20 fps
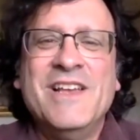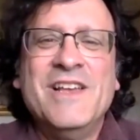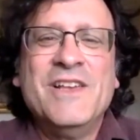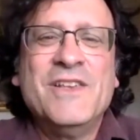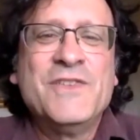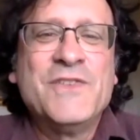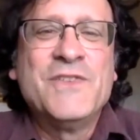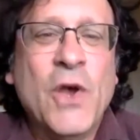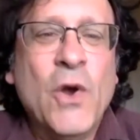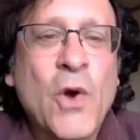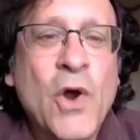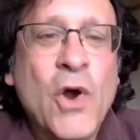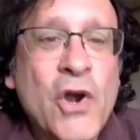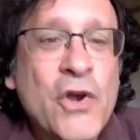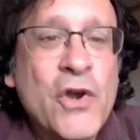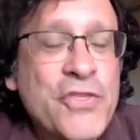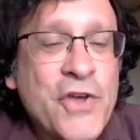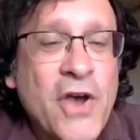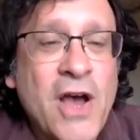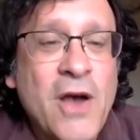So
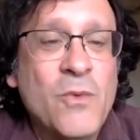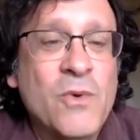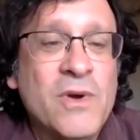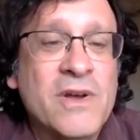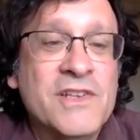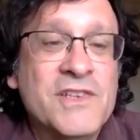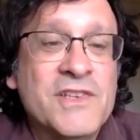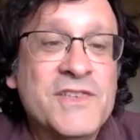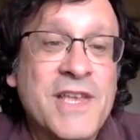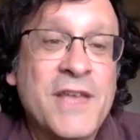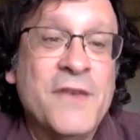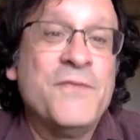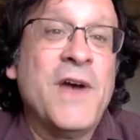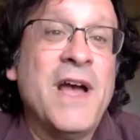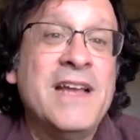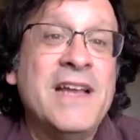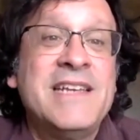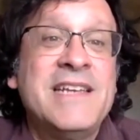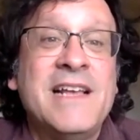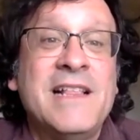her thought was, if
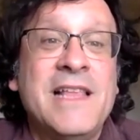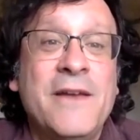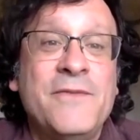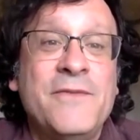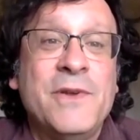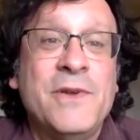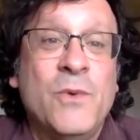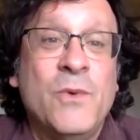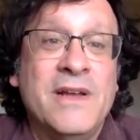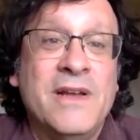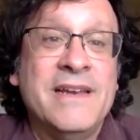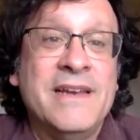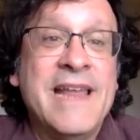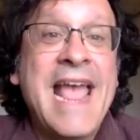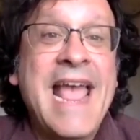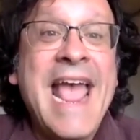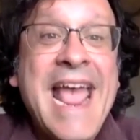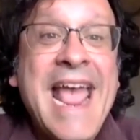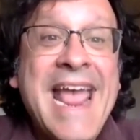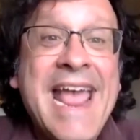I tell everyone,
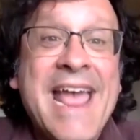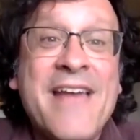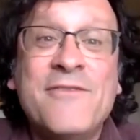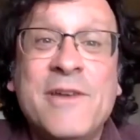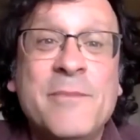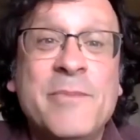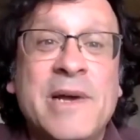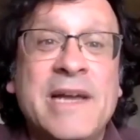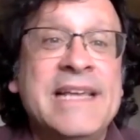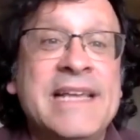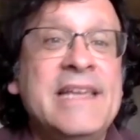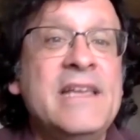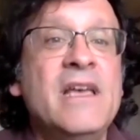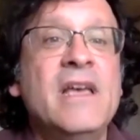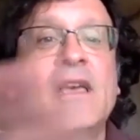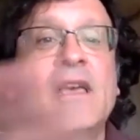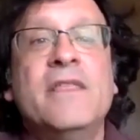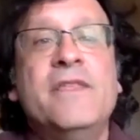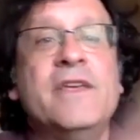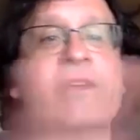hey, everybody,
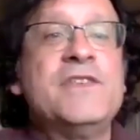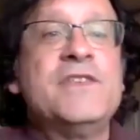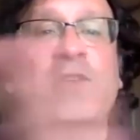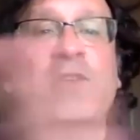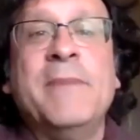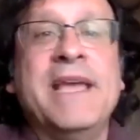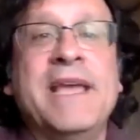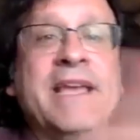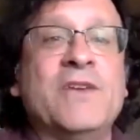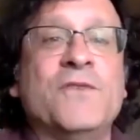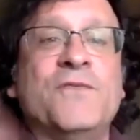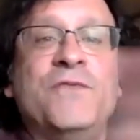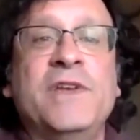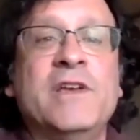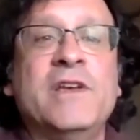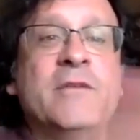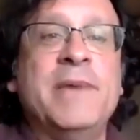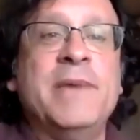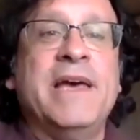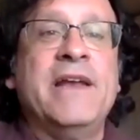this will make you
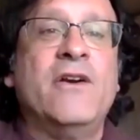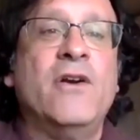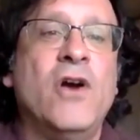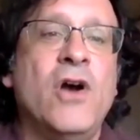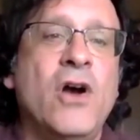feel better.